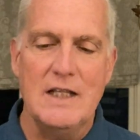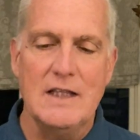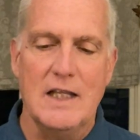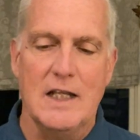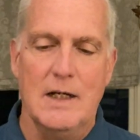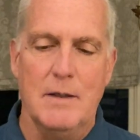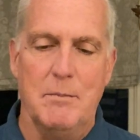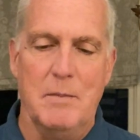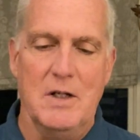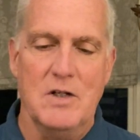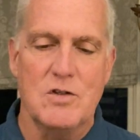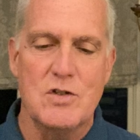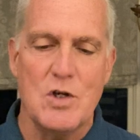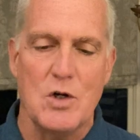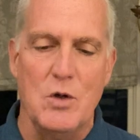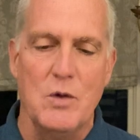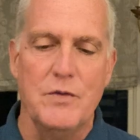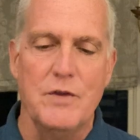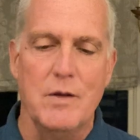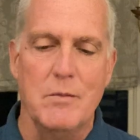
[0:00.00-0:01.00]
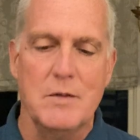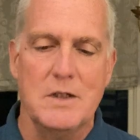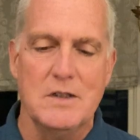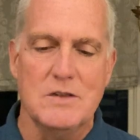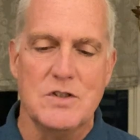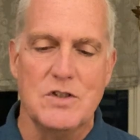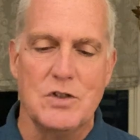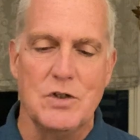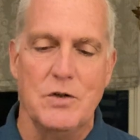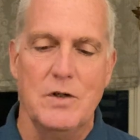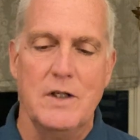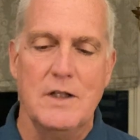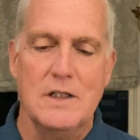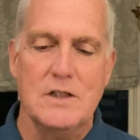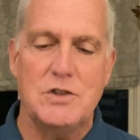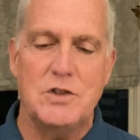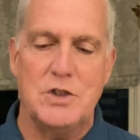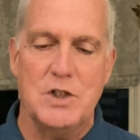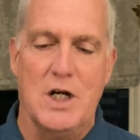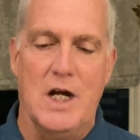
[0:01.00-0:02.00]
that had been told them concerning
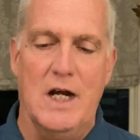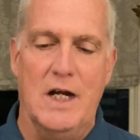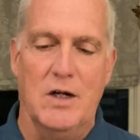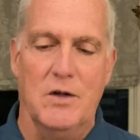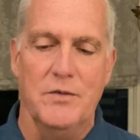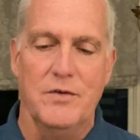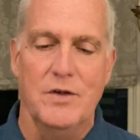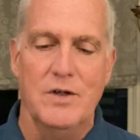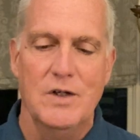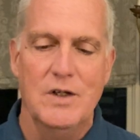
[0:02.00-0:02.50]
this child.